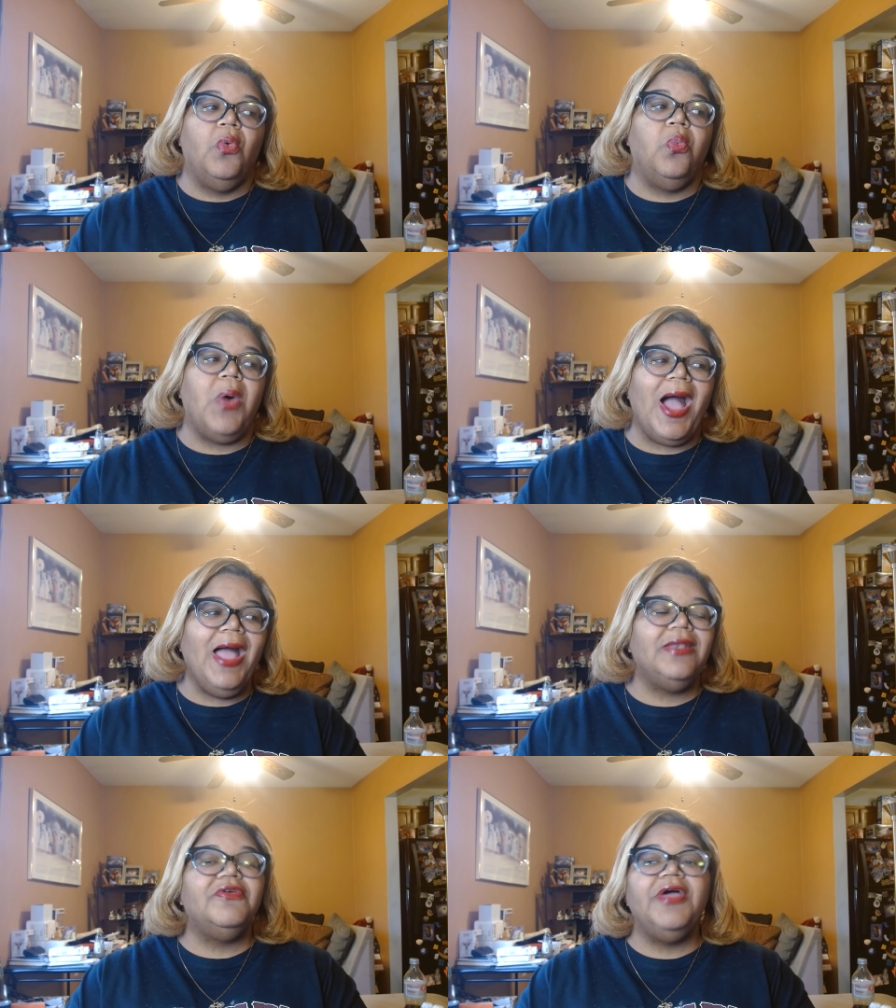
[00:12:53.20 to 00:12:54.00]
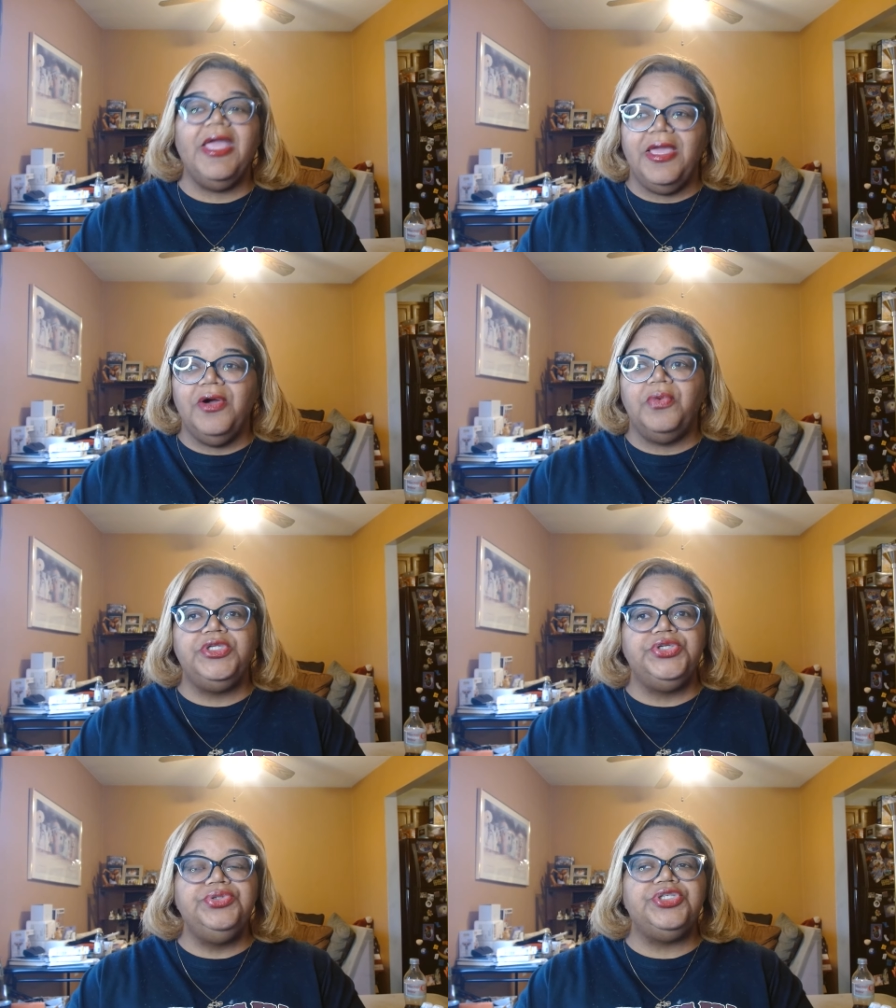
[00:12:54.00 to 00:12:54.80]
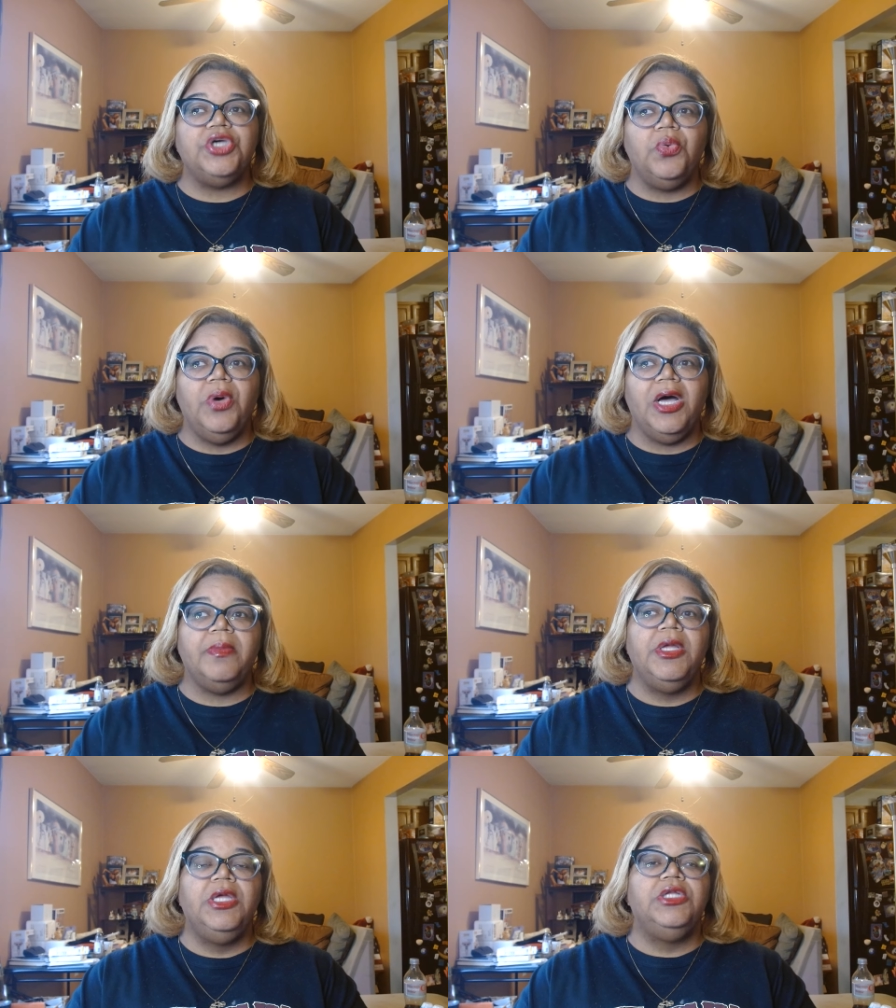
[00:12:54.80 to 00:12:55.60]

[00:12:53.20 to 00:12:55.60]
why in the hell would you show up